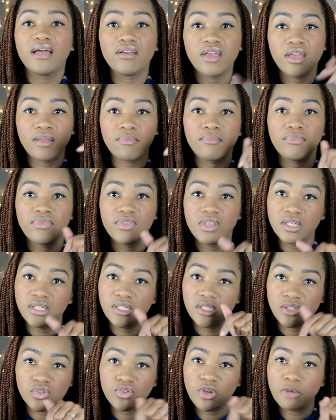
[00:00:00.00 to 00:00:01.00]
in the
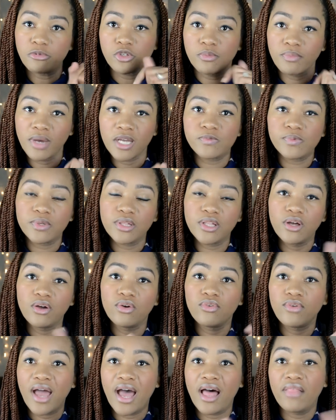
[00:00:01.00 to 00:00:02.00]
description box
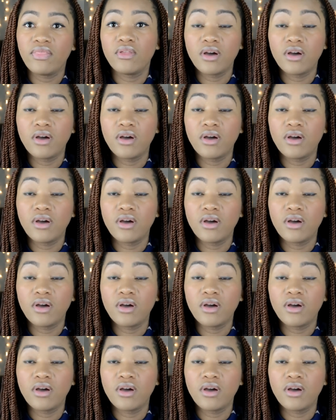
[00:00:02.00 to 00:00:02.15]
below at,